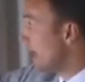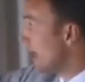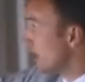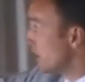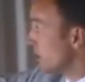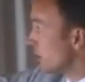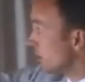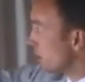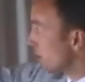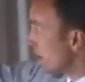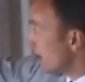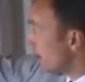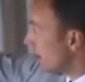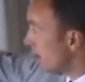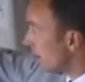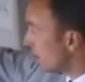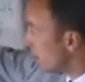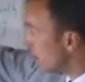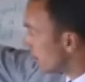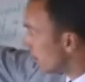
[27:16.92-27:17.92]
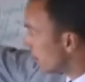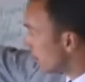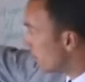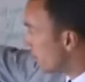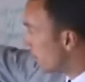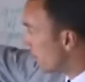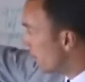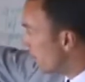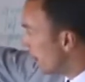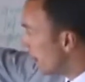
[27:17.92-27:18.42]
value, right? The
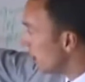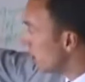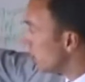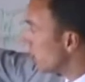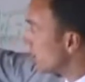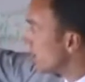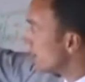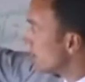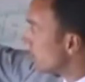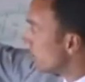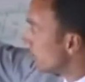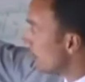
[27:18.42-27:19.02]
value is